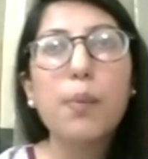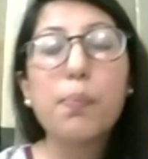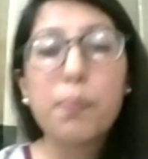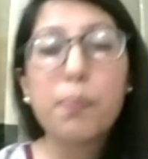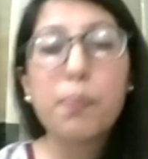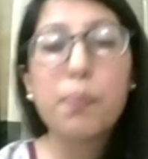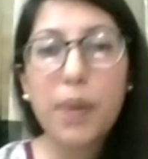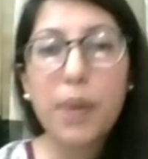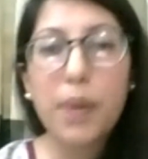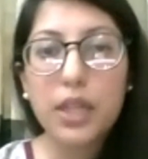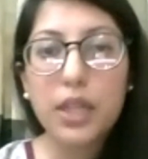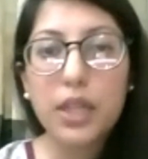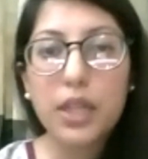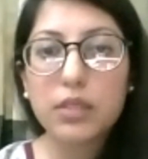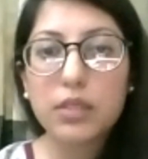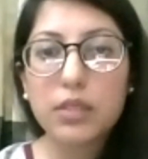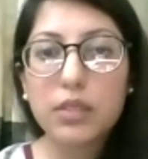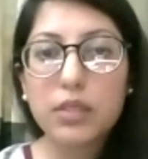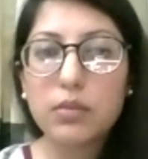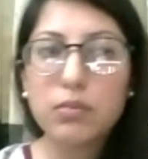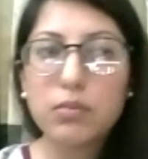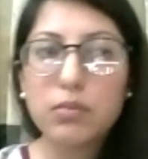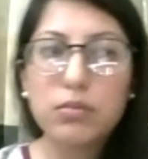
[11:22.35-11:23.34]
But
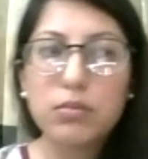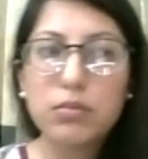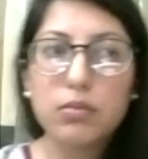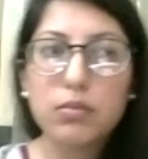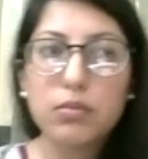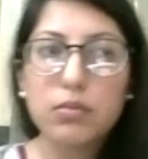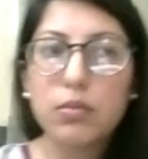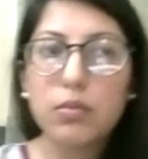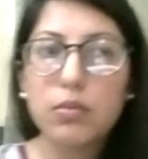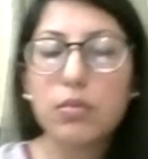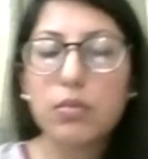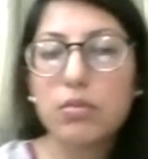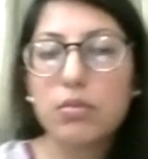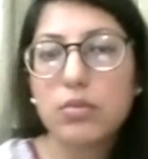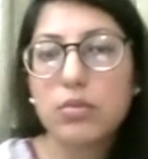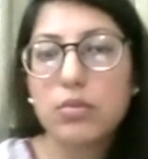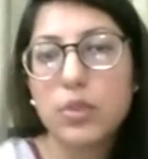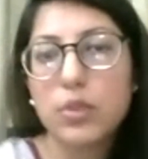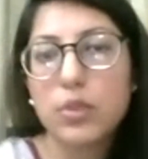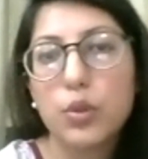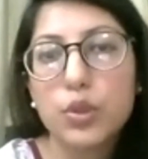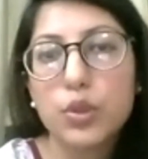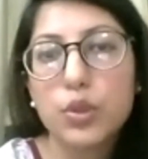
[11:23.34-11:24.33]

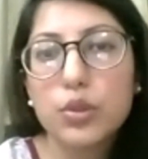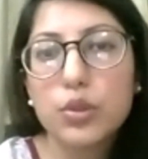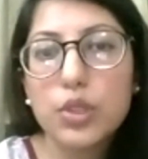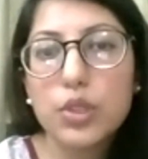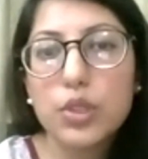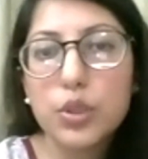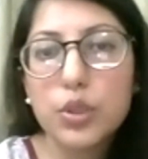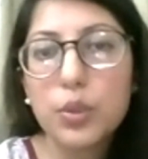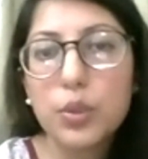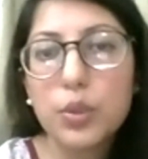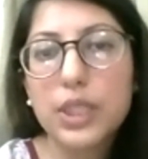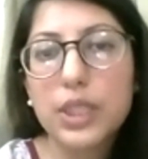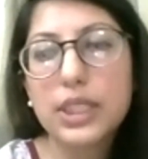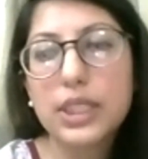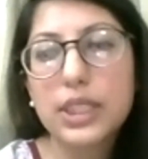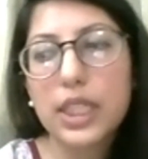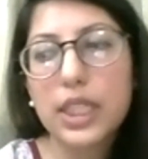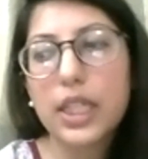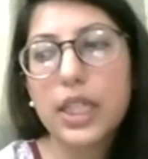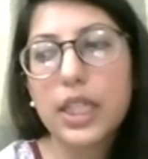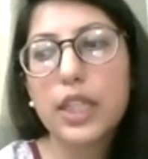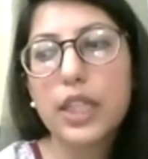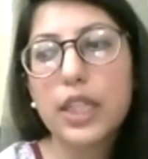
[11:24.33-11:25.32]
you go to the
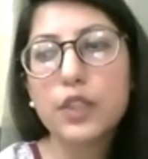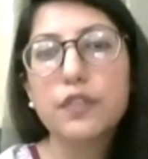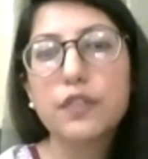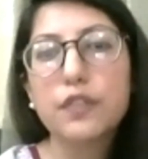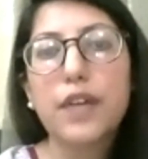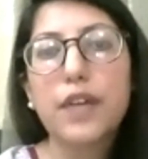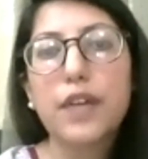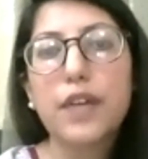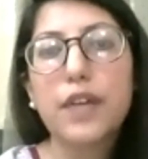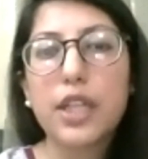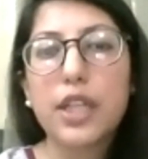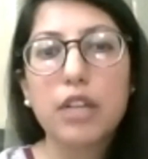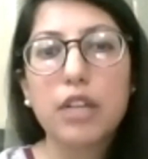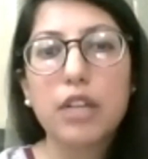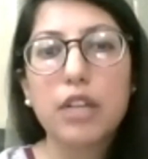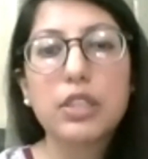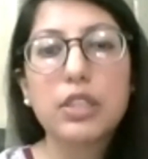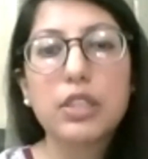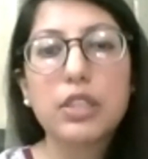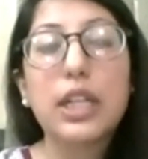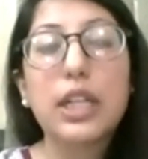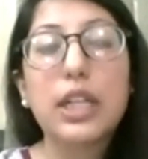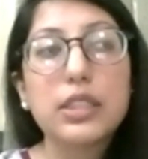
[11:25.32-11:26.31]
USA and you find
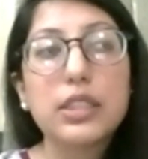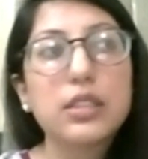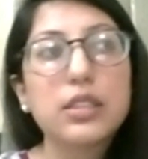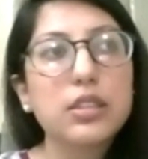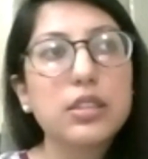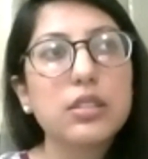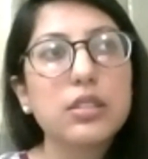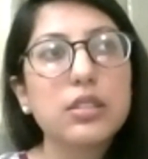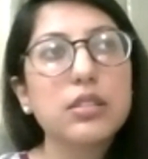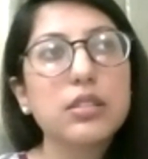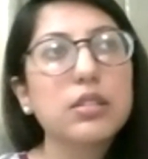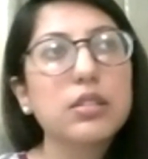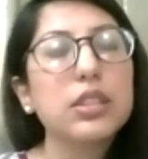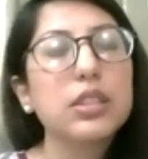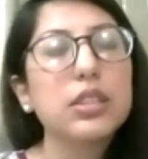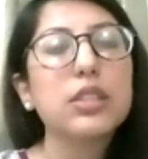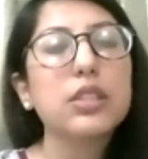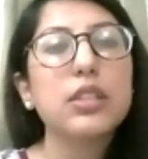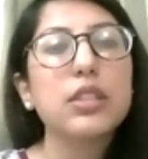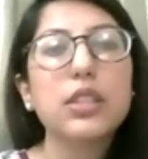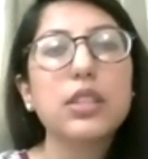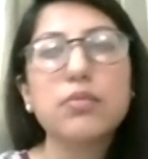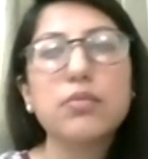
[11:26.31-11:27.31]
out that that's
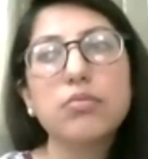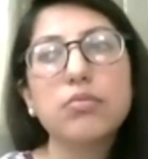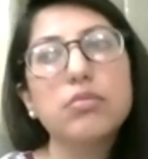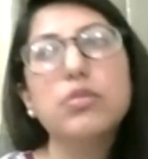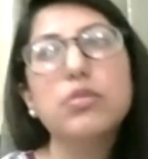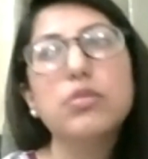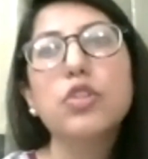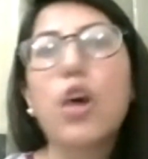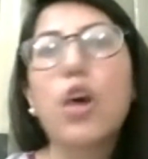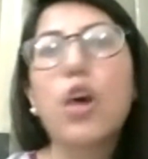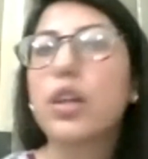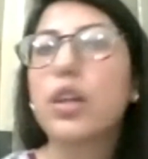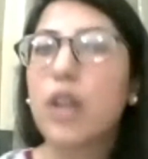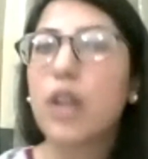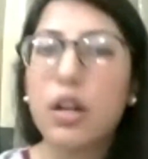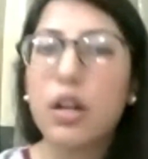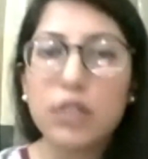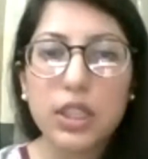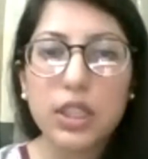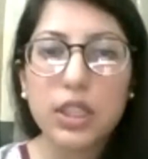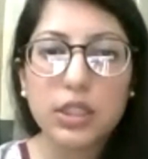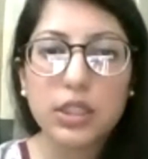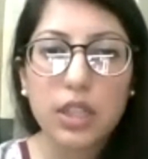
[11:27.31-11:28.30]
not how
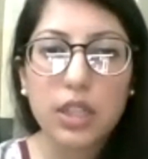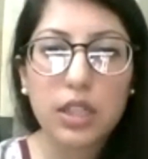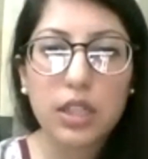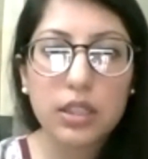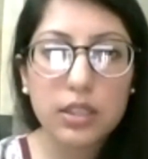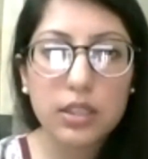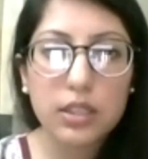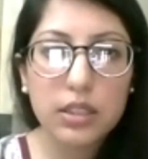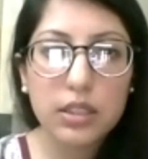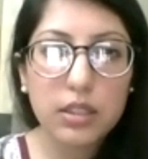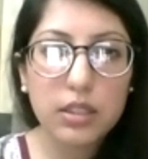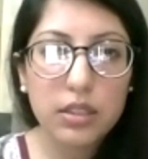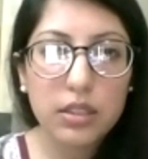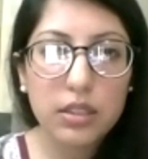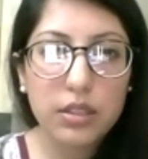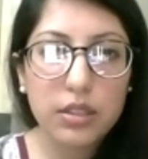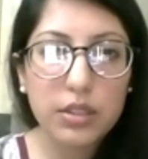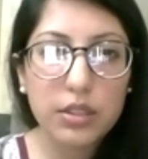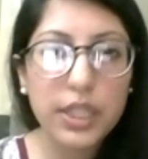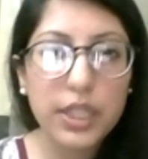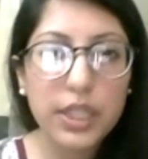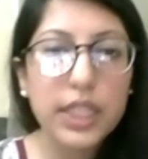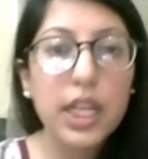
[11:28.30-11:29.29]
things are,
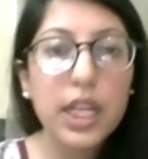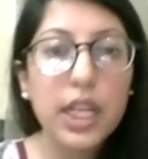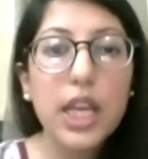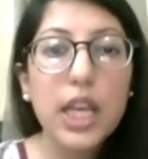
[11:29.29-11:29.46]
right?